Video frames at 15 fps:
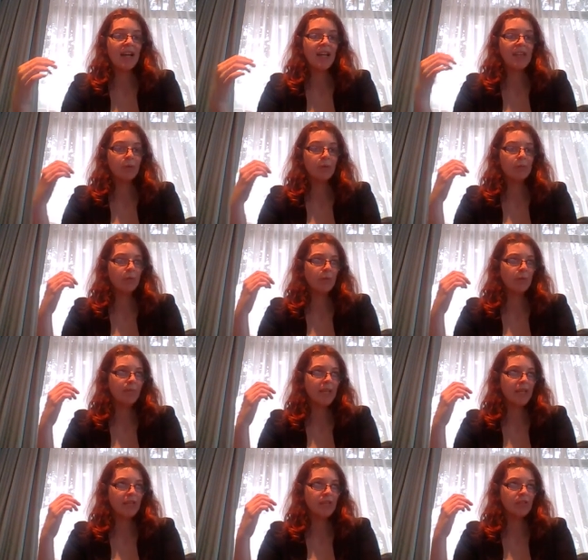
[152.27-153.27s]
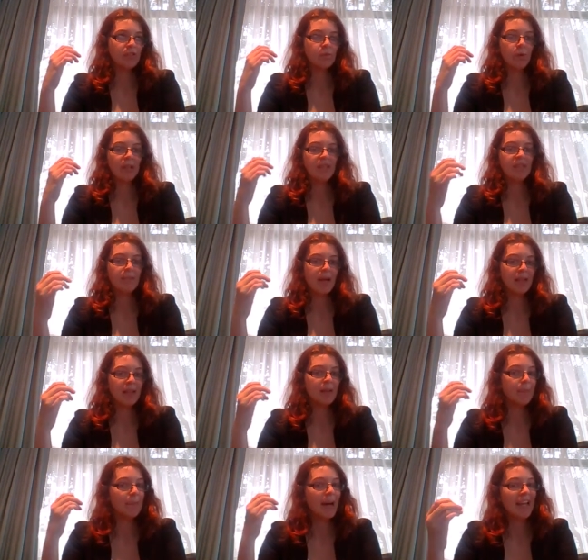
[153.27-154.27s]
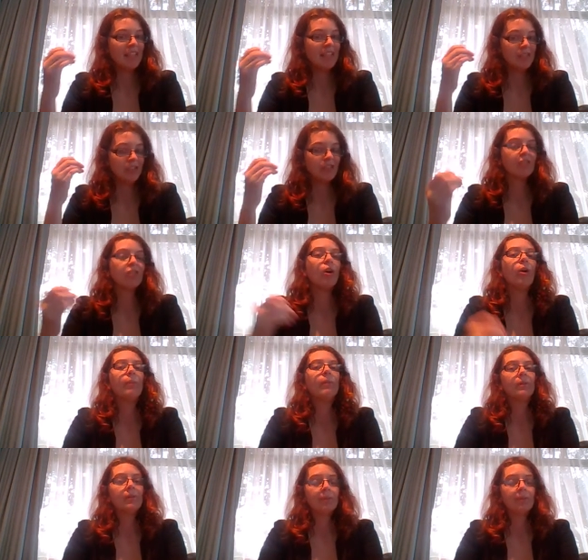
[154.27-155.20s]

They were more me just wanting to make the pain stop